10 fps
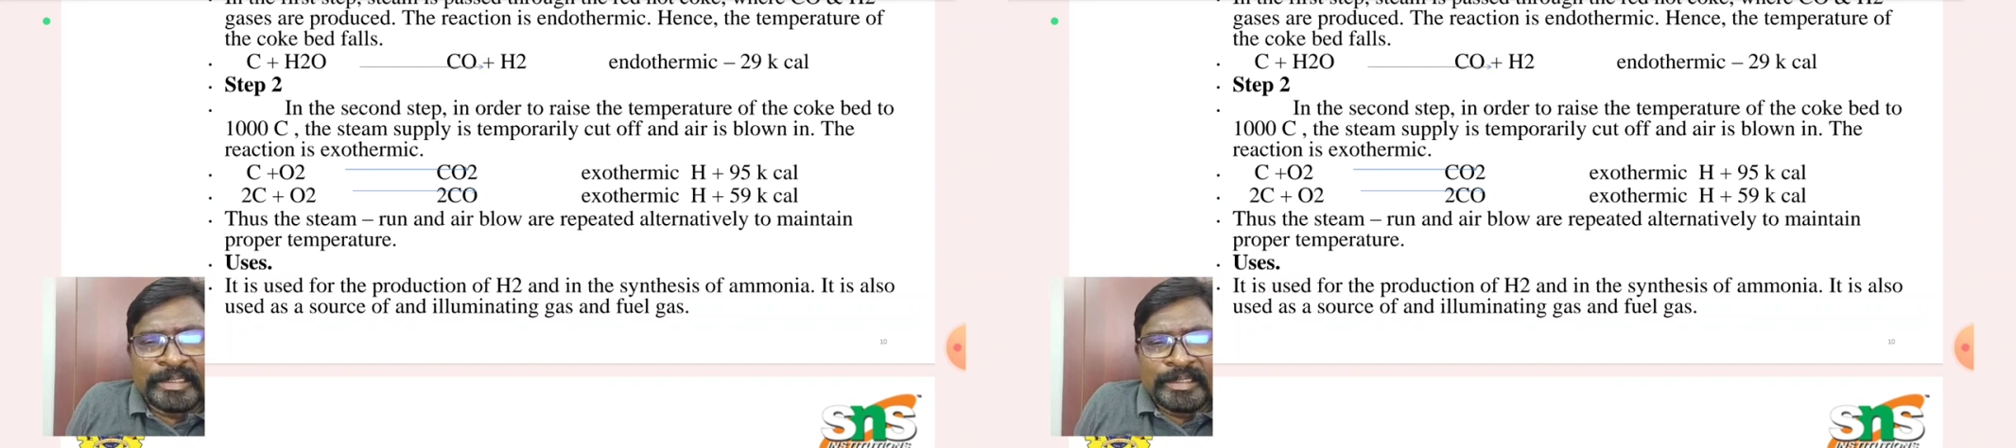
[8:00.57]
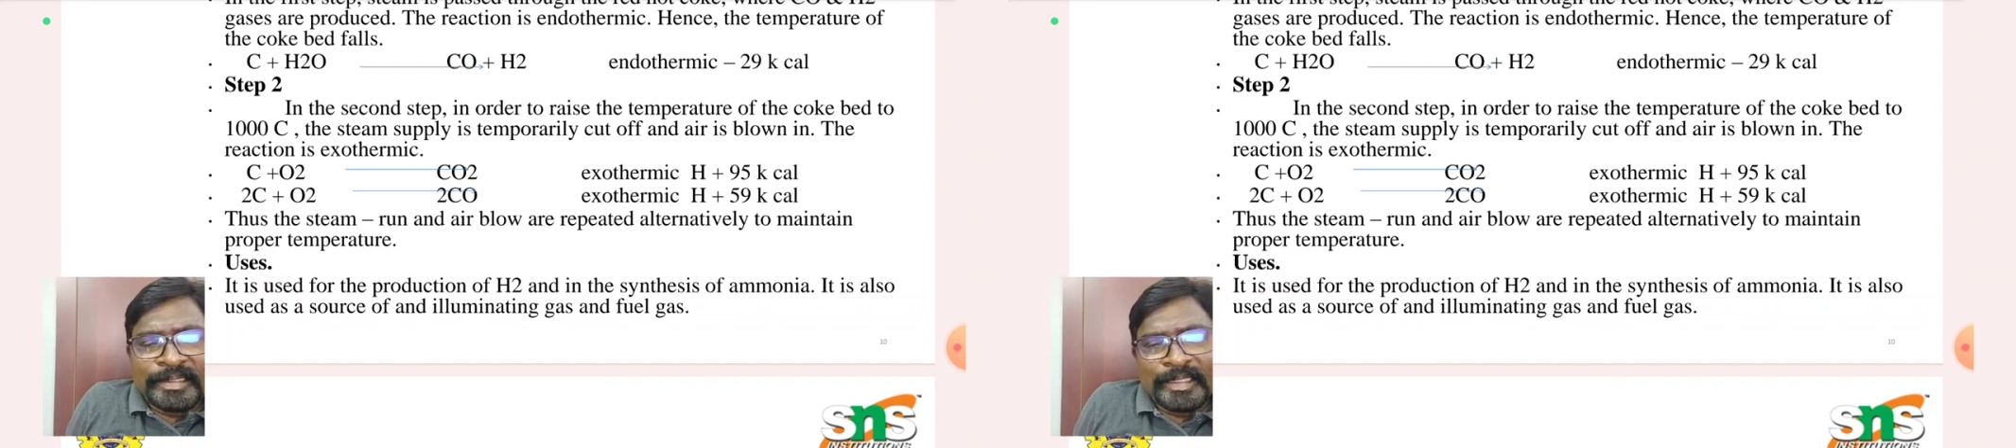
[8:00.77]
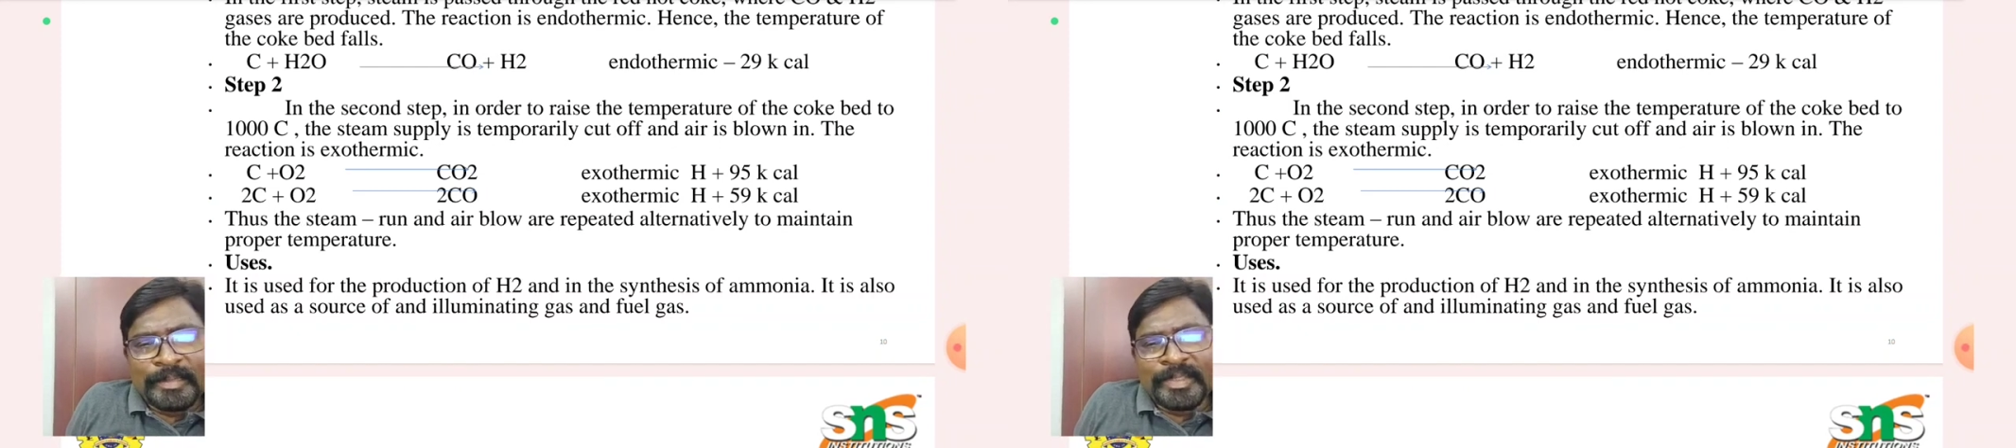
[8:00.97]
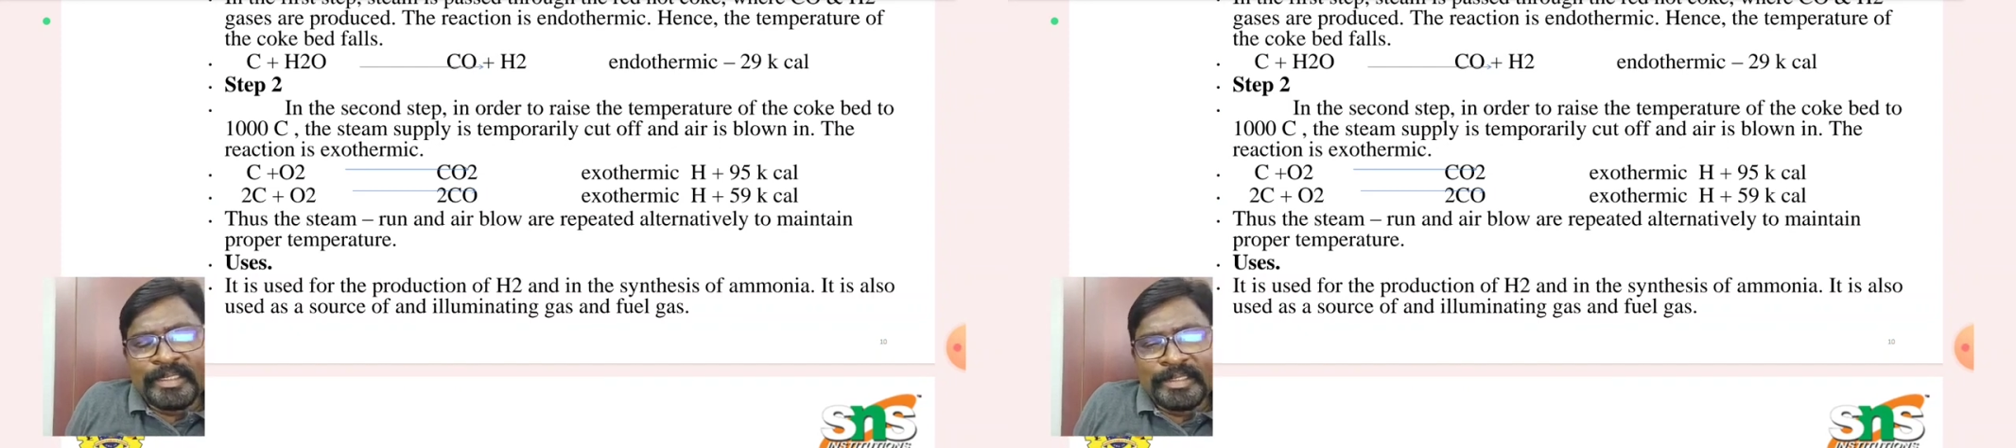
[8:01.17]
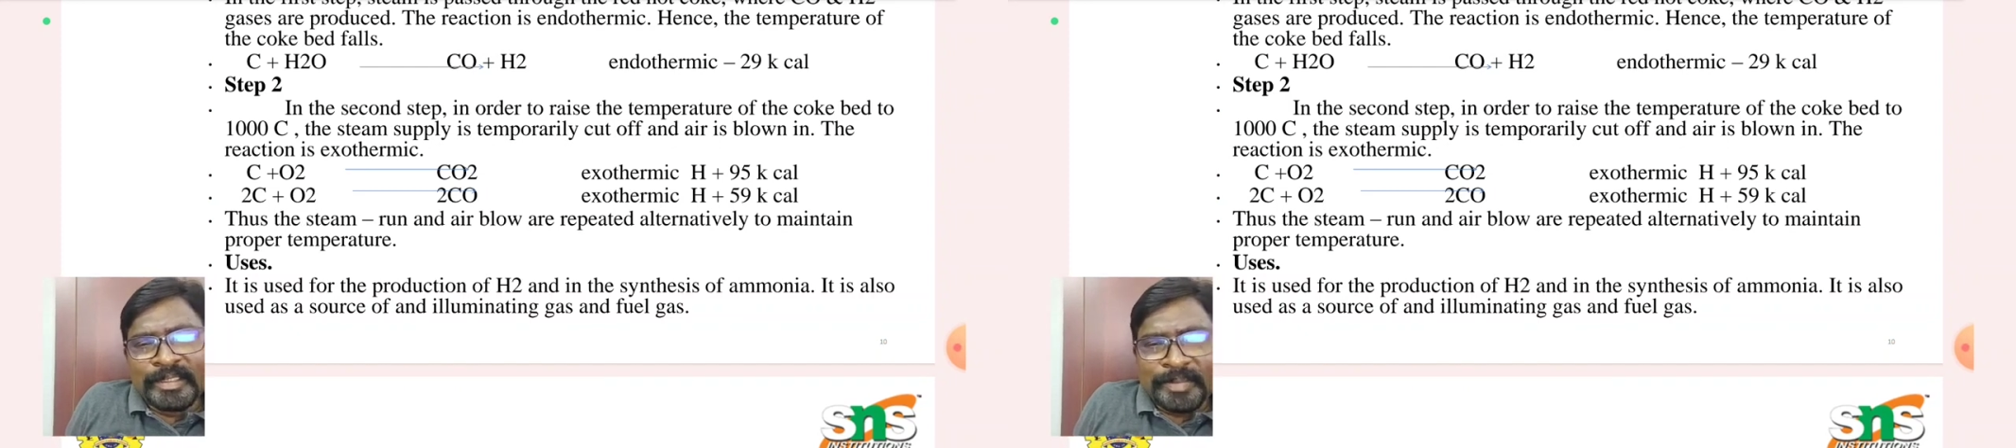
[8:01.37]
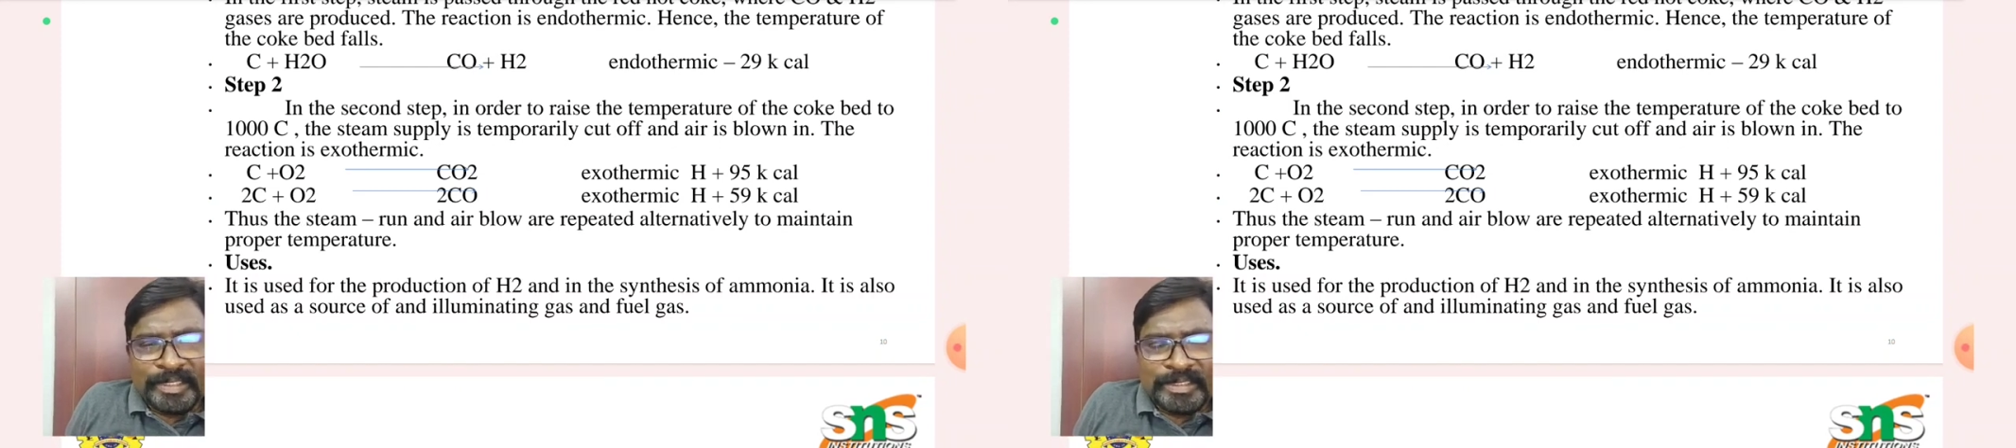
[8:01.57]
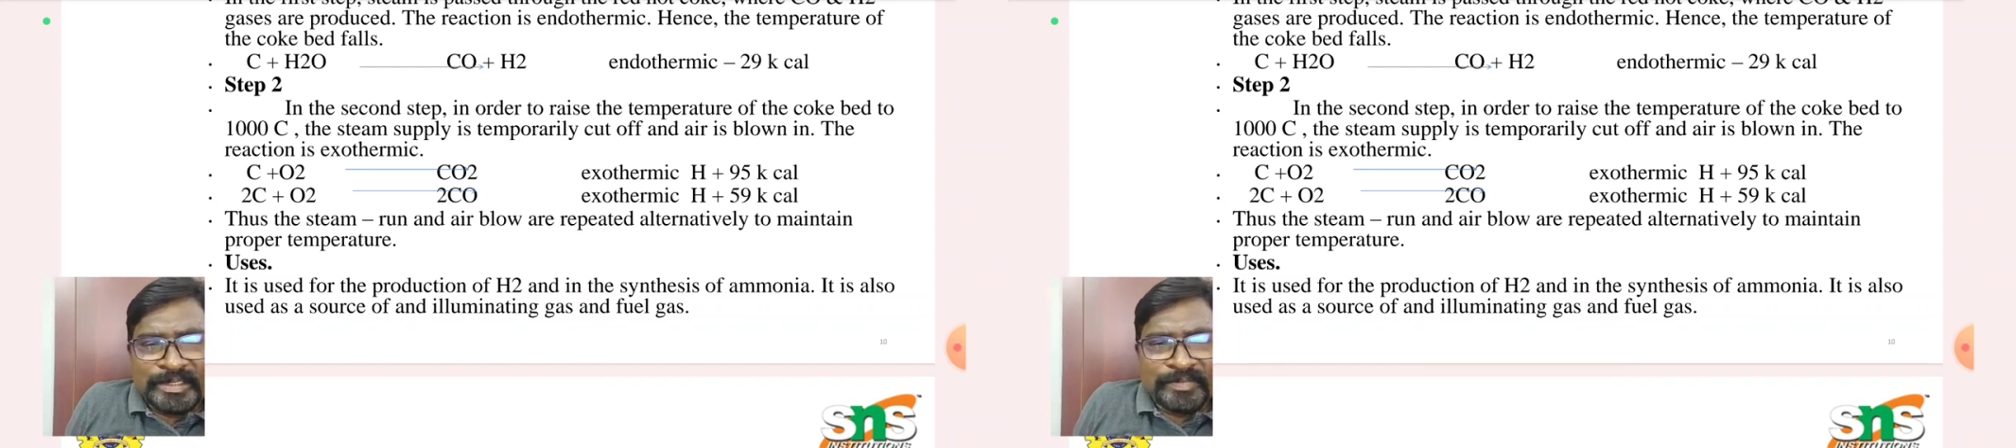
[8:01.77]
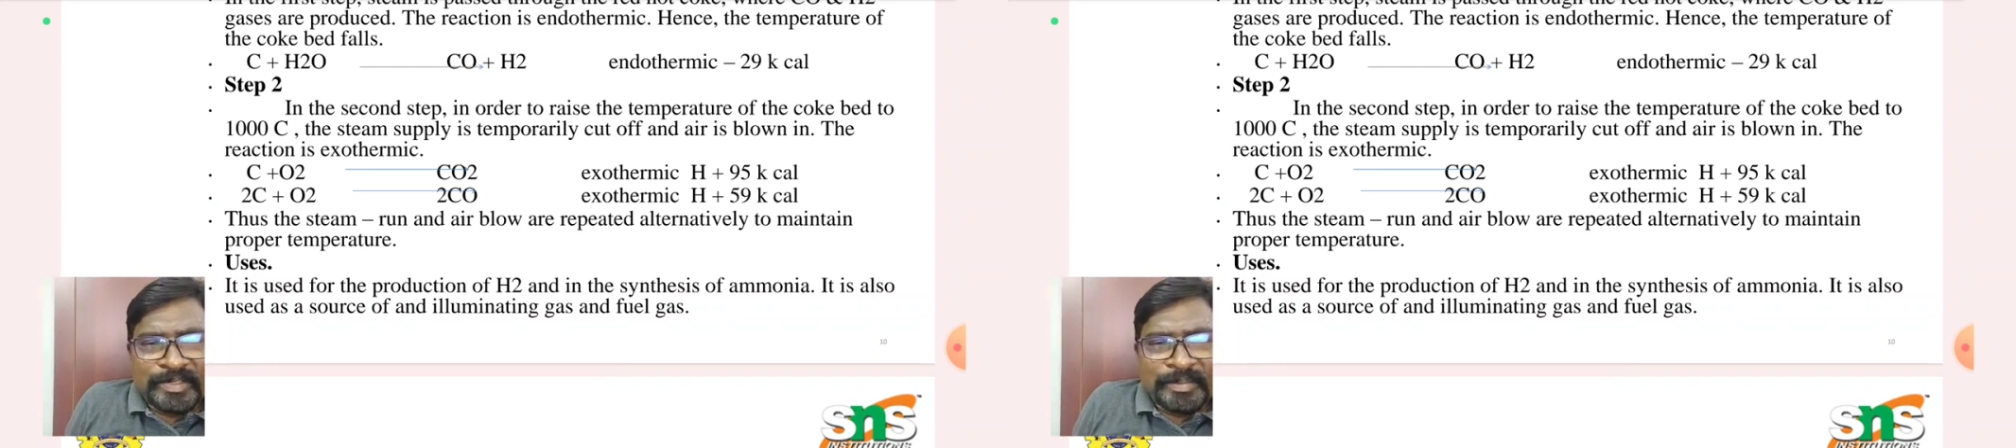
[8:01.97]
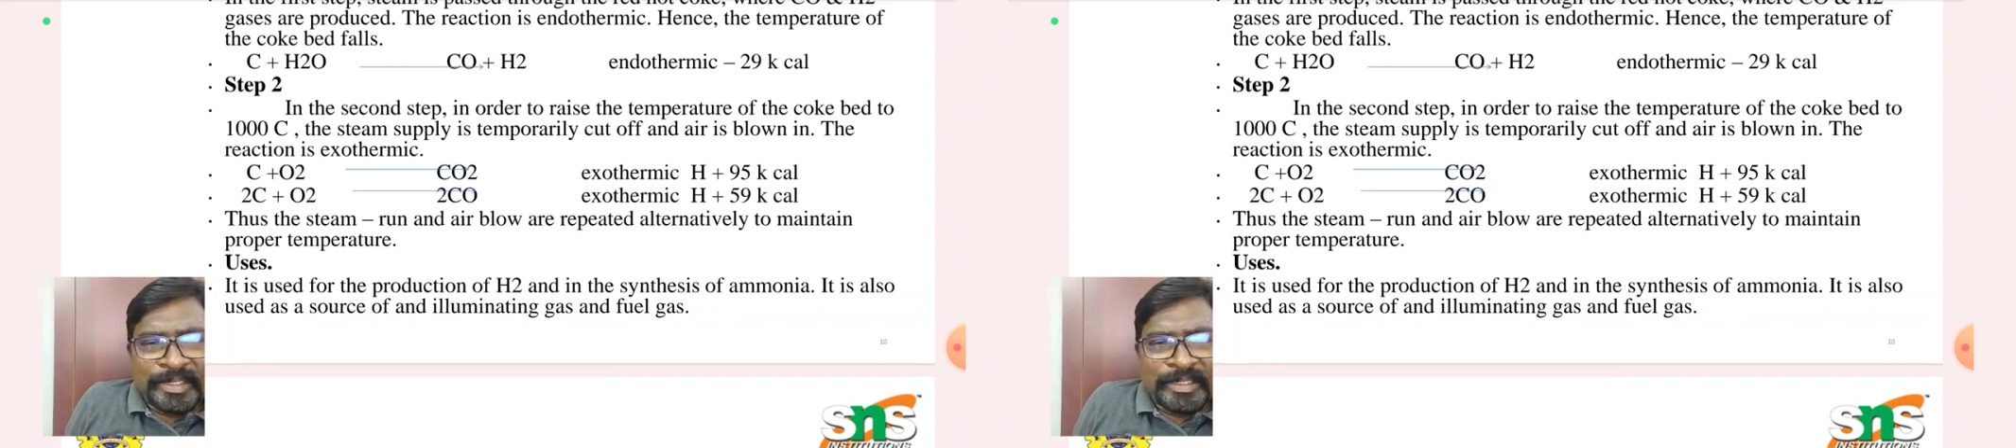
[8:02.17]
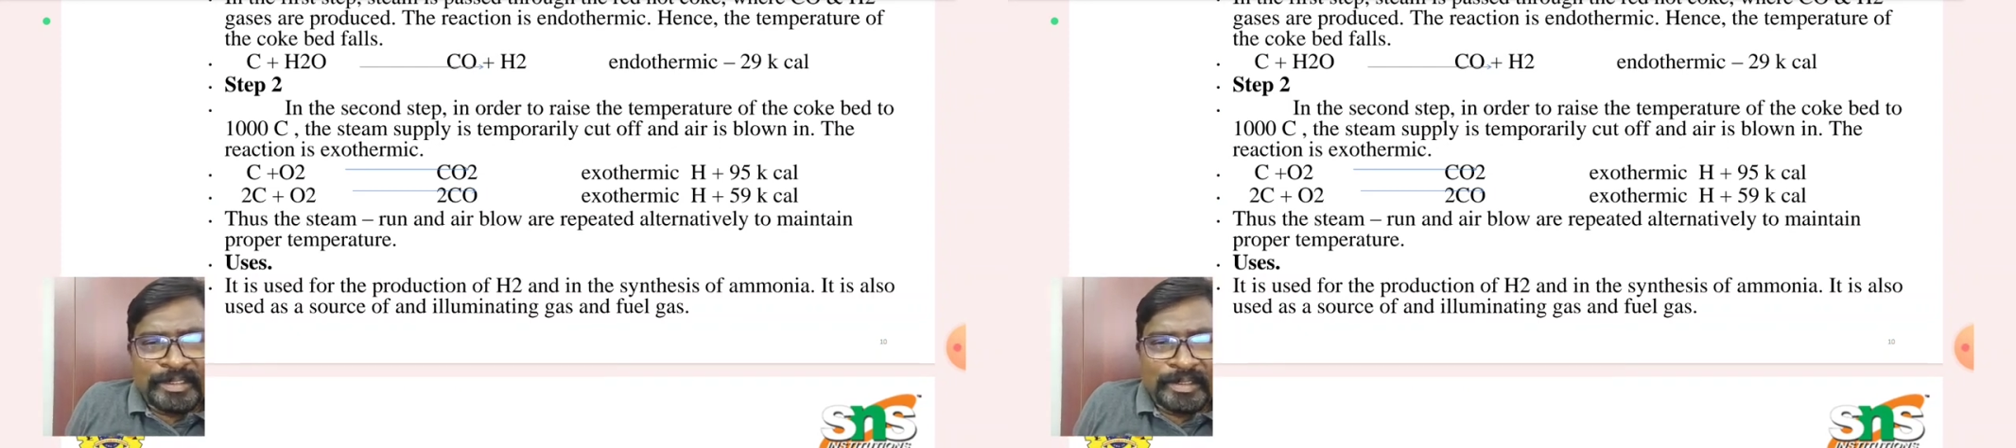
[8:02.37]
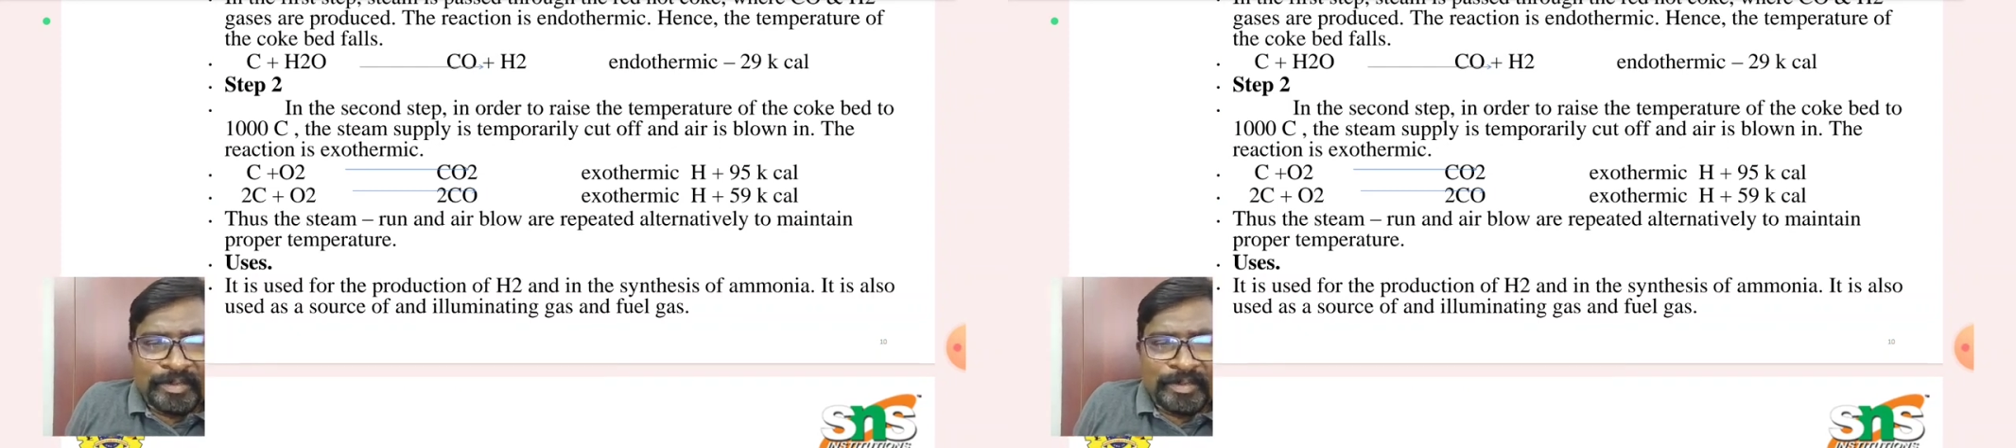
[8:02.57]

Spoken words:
Thereby the temperature will be